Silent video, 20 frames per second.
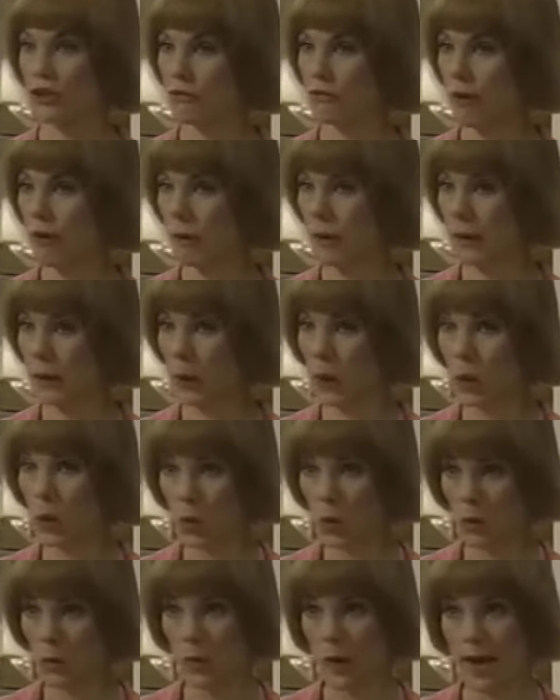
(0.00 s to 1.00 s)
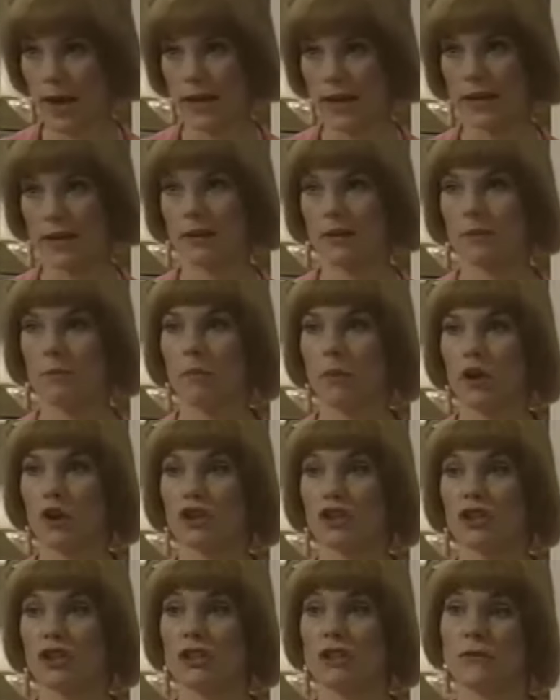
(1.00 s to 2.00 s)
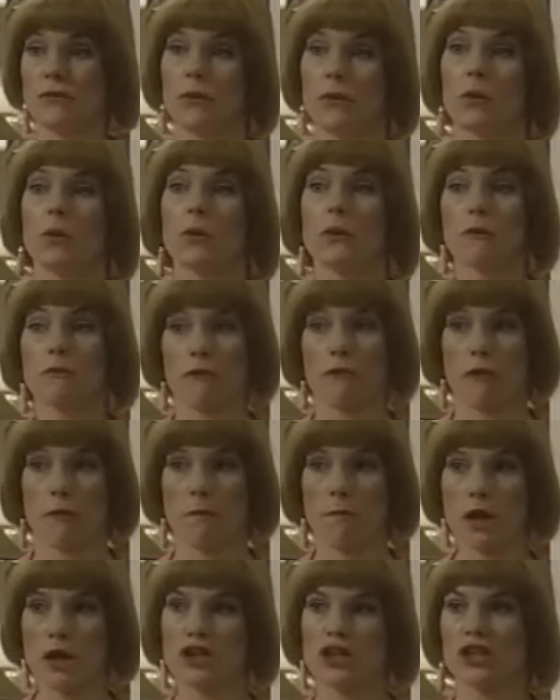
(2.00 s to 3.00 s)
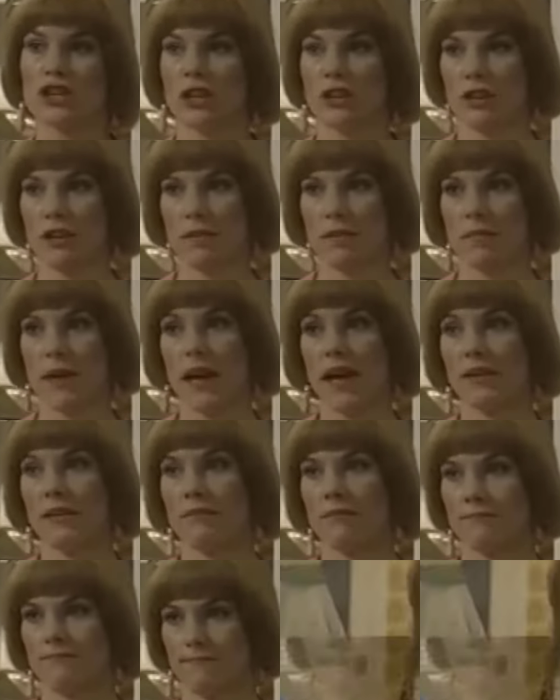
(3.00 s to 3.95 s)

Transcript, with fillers: to throw it all away because she's fallen for a much younger man.